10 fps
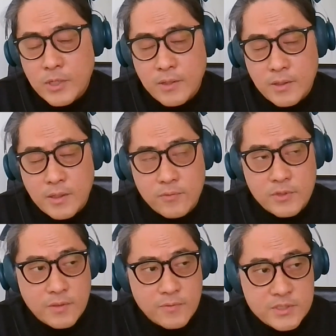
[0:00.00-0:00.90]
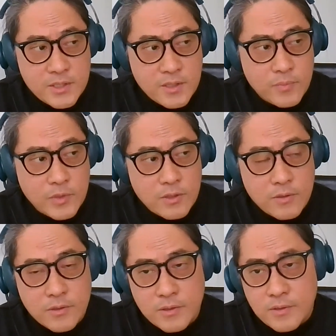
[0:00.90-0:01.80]
But I would say that
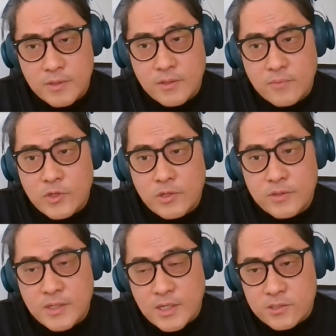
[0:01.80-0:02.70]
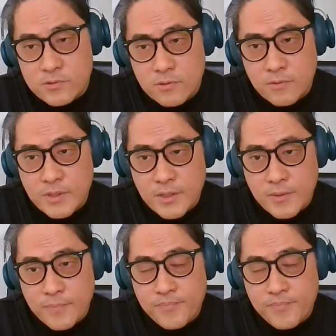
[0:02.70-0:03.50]
beyond the actual